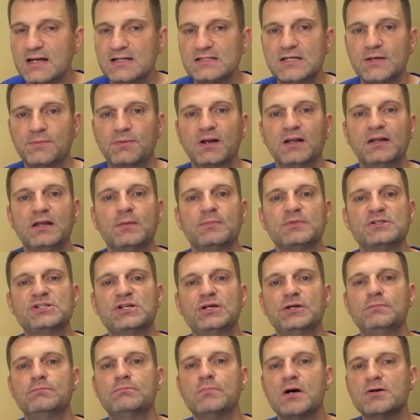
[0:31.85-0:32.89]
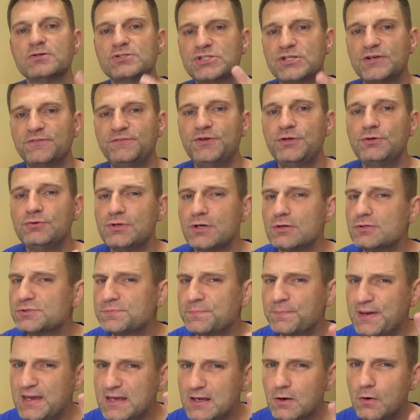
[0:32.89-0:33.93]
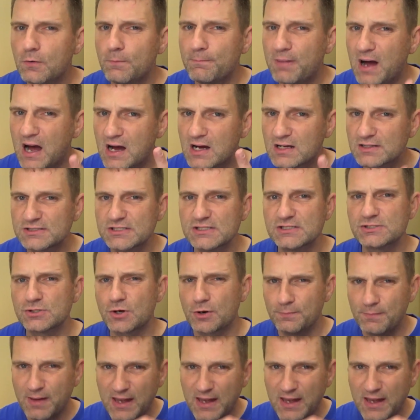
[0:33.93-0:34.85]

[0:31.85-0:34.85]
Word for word: Typically, number two, most of you use pill boxes or